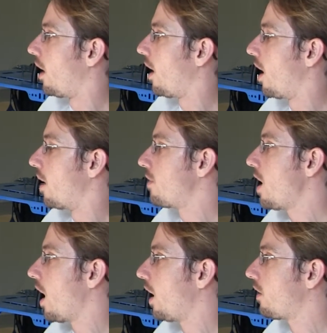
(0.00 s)

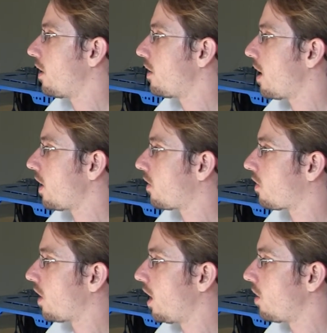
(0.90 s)
Yeah, other than that,
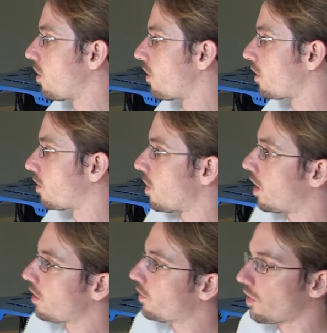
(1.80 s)
staying with the
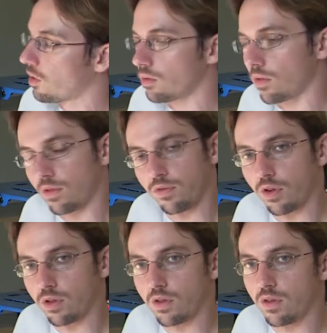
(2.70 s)
smartphones
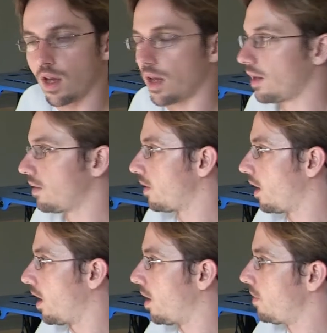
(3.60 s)
for today,
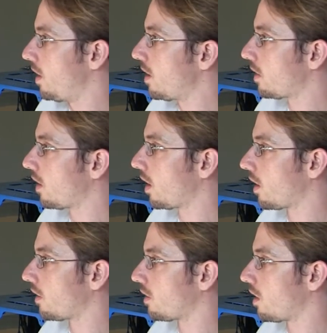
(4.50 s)
MediaTek
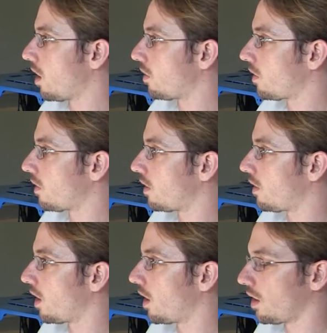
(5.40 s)
has announced that
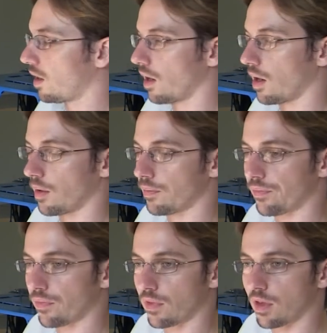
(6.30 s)
they're